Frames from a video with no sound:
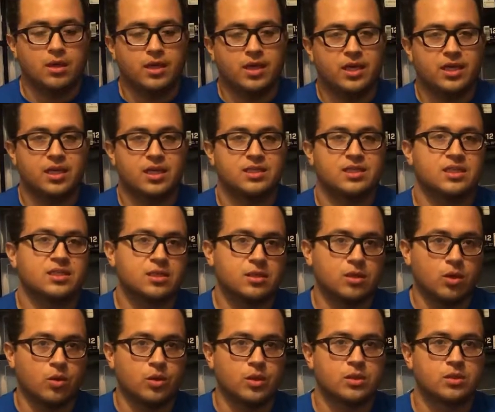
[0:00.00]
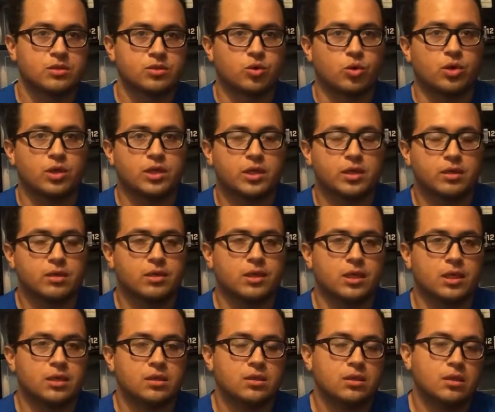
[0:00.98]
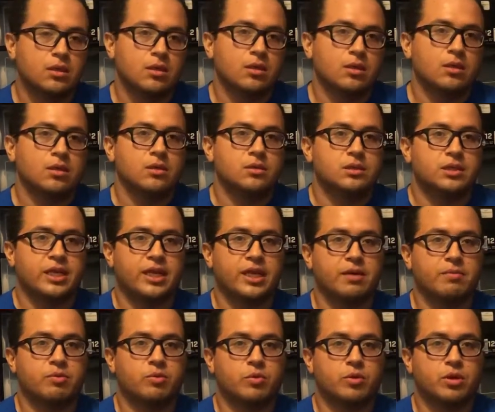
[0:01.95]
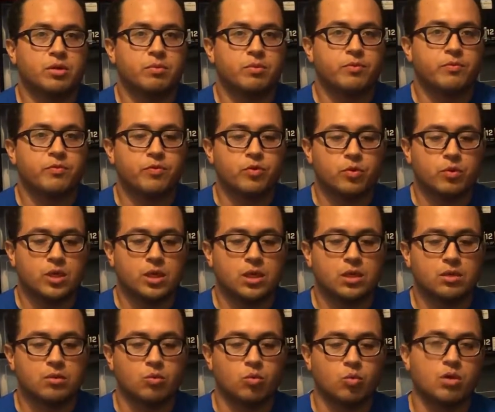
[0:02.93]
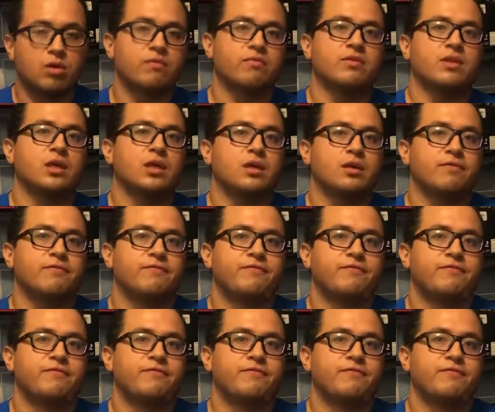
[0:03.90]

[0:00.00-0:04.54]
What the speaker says: Hey guys, how's it going? It's Orly here again. Today we're going to be reviewing one of the